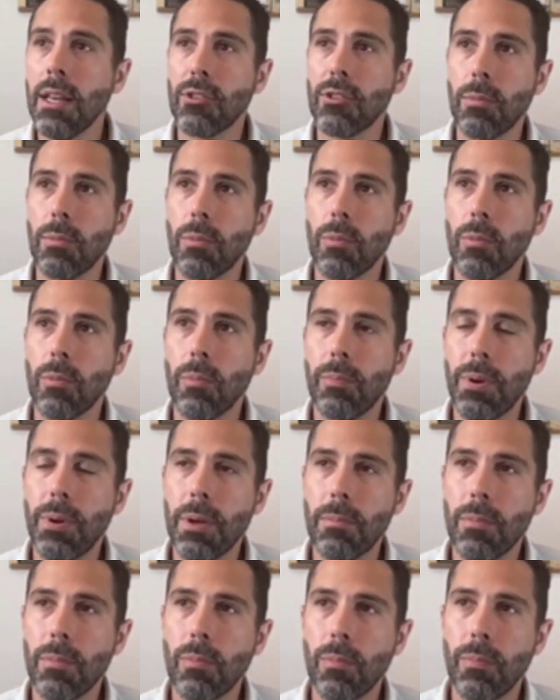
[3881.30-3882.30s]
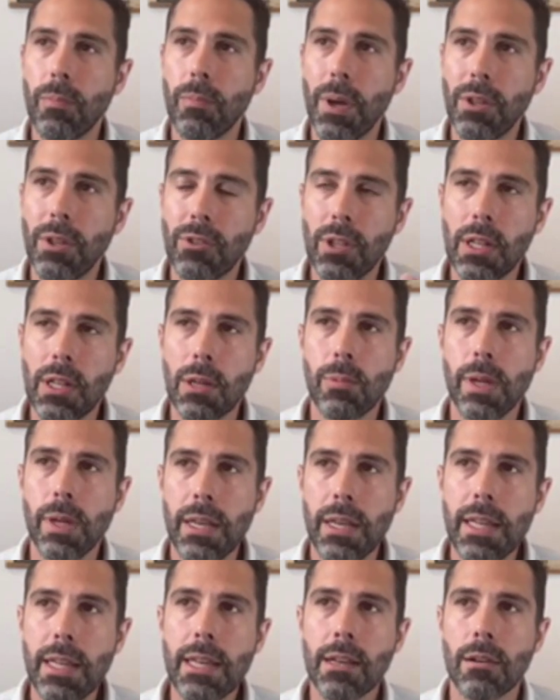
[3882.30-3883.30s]
So basically, we
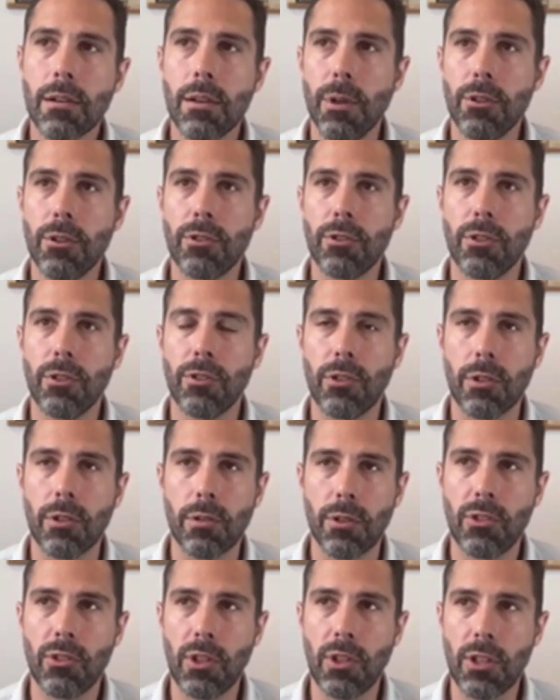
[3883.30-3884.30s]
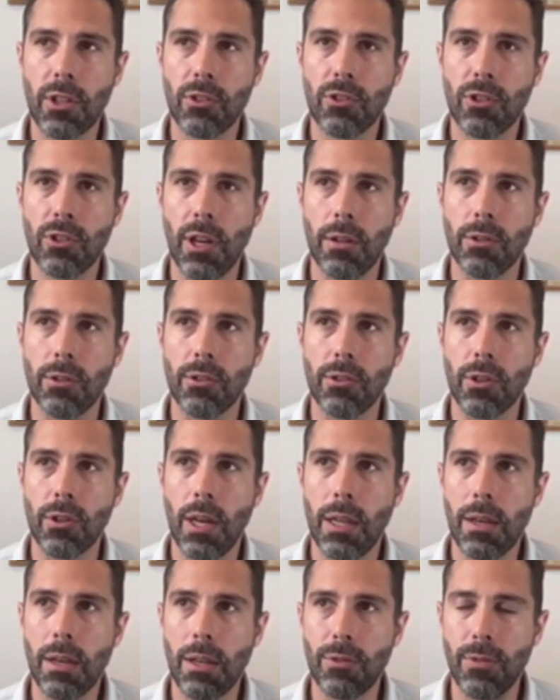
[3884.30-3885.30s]
leak our emotions across 6 channels,
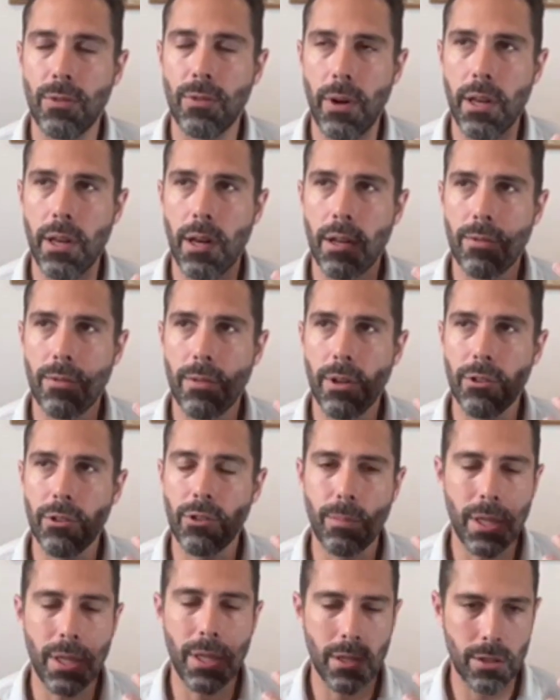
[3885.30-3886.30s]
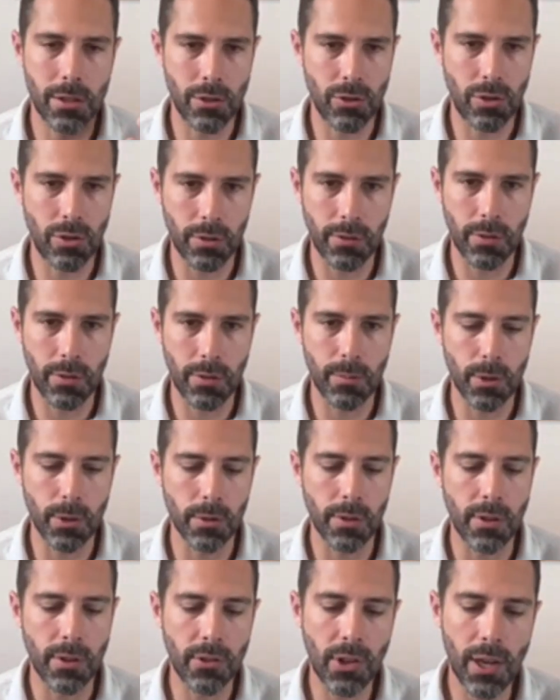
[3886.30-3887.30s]
and it's very hard for us to be in control of them
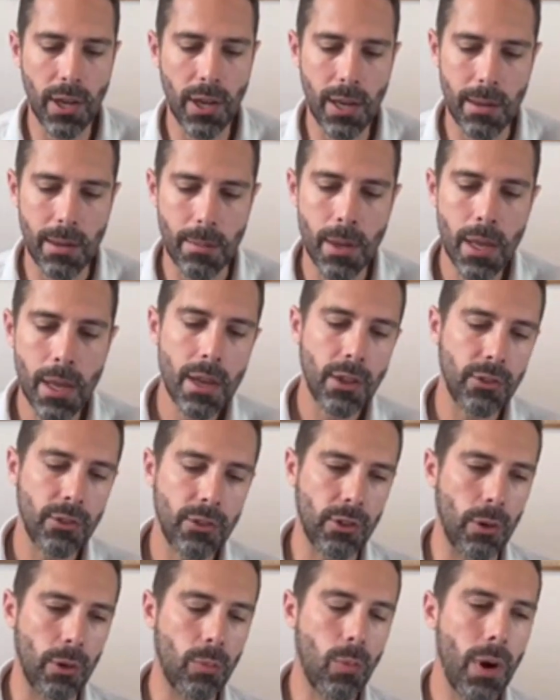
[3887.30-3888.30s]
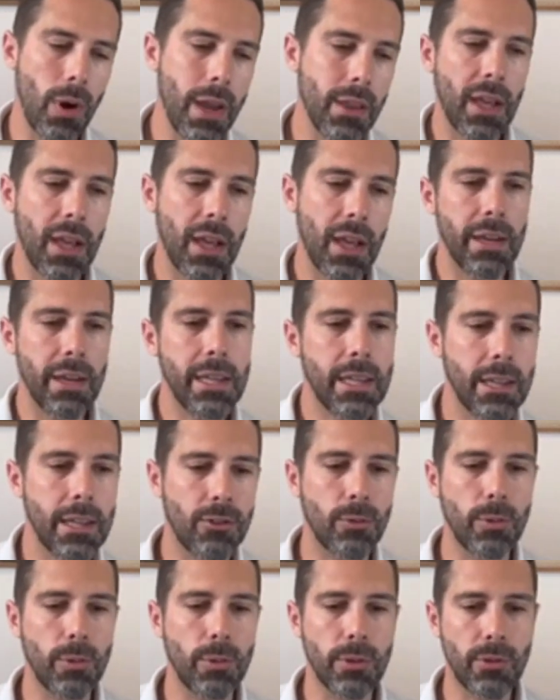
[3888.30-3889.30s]
all of the time. So where that
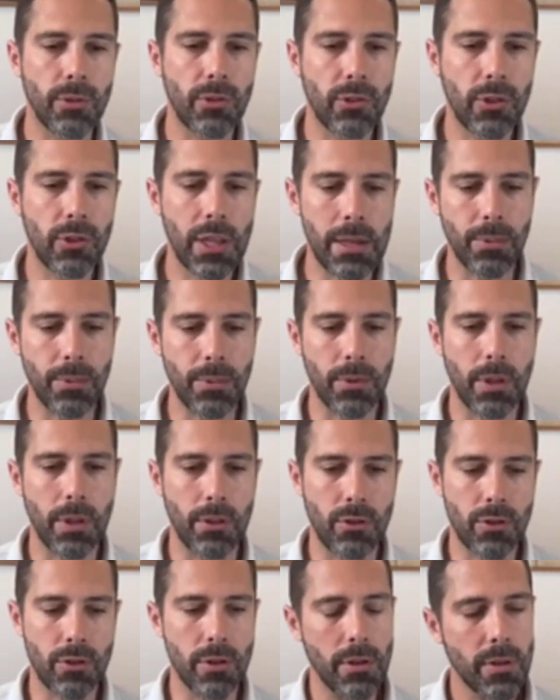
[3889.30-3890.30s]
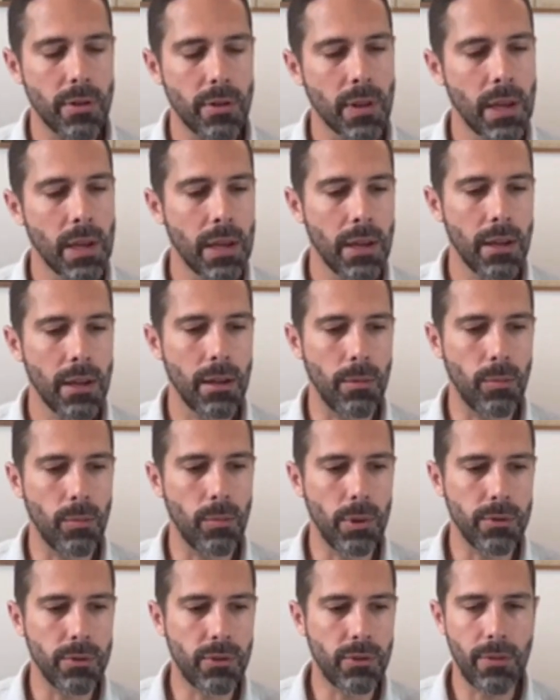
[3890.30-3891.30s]
leakage will seep the truth
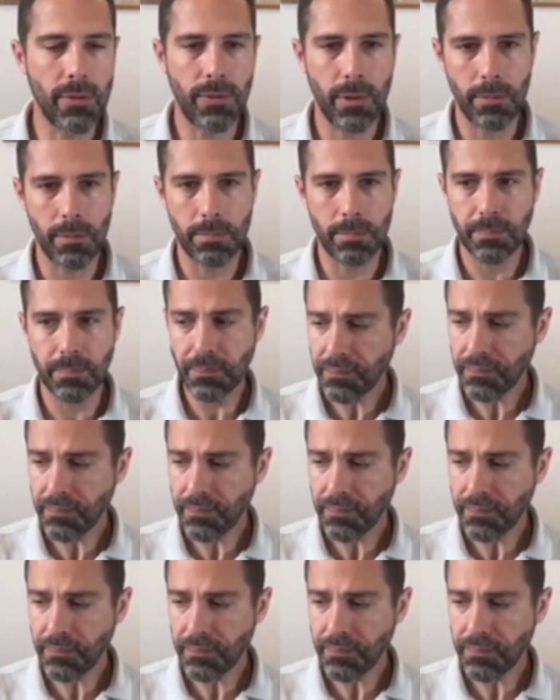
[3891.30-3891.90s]
will differ